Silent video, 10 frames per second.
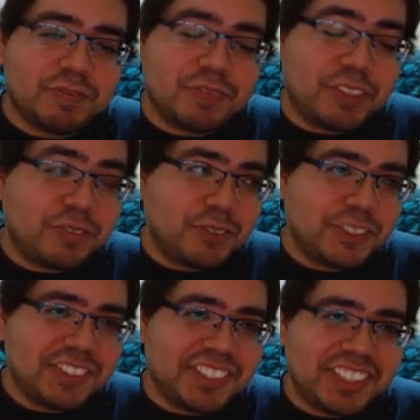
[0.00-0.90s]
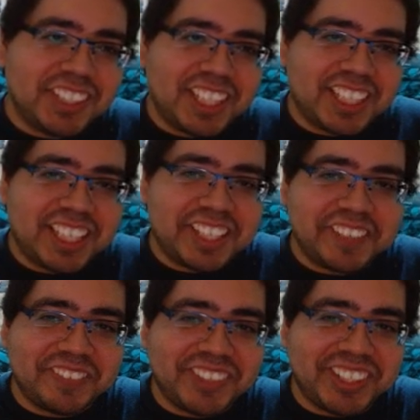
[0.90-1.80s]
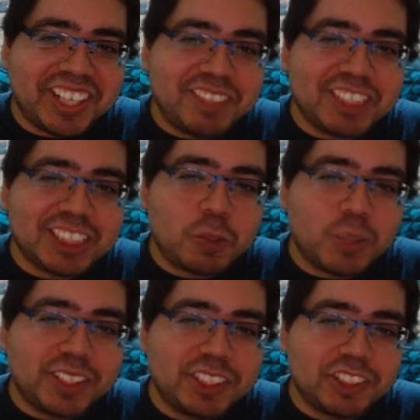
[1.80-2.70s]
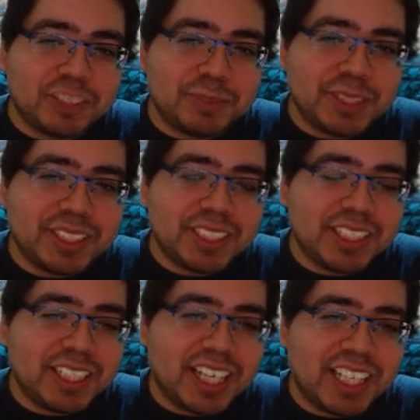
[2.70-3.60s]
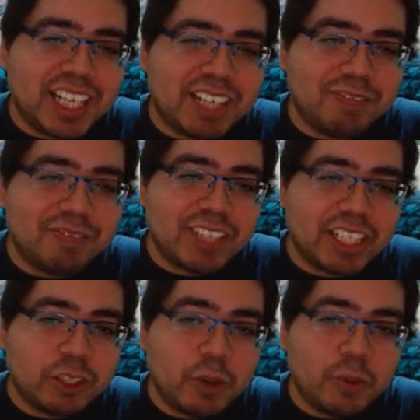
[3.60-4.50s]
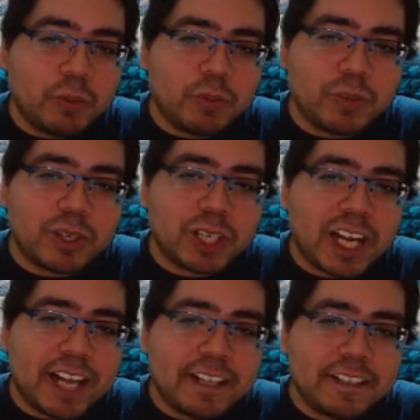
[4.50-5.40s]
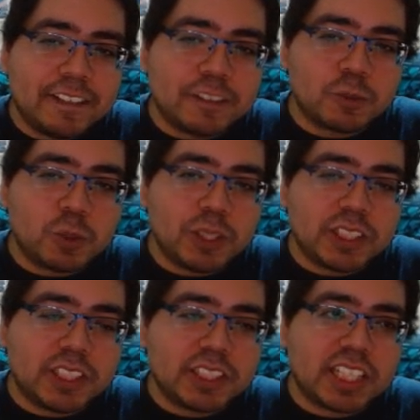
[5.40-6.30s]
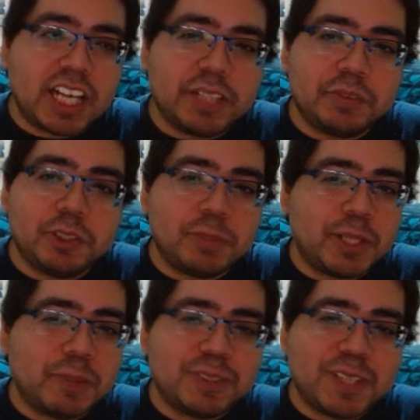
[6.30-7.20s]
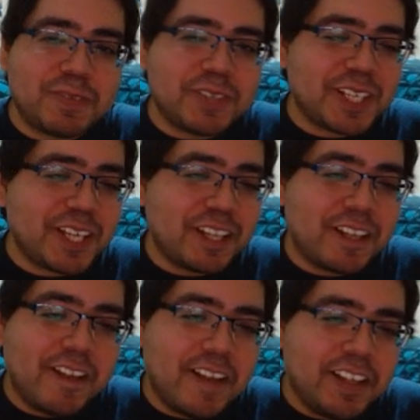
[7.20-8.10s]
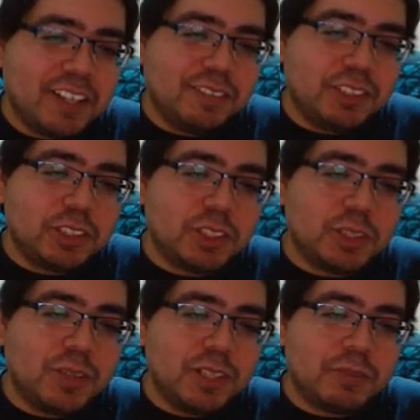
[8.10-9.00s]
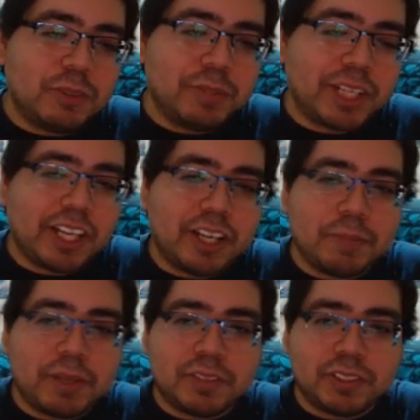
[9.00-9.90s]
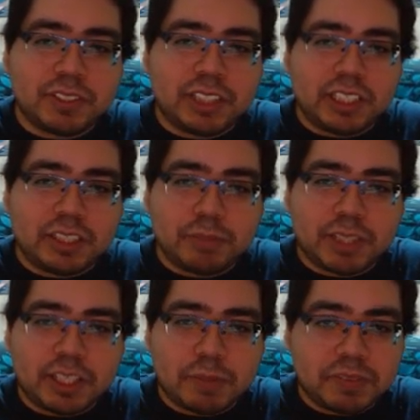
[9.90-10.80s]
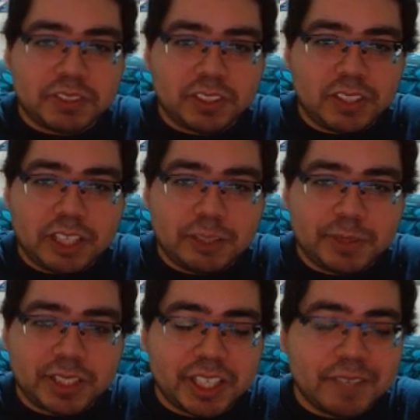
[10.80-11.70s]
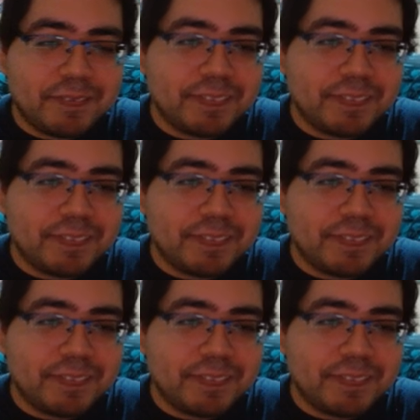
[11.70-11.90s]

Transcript: Unfortunately, I can't complete it. I'm missing one achievement, and it's the kind of achievement I would never get, which is the one for picking up every single item in the game.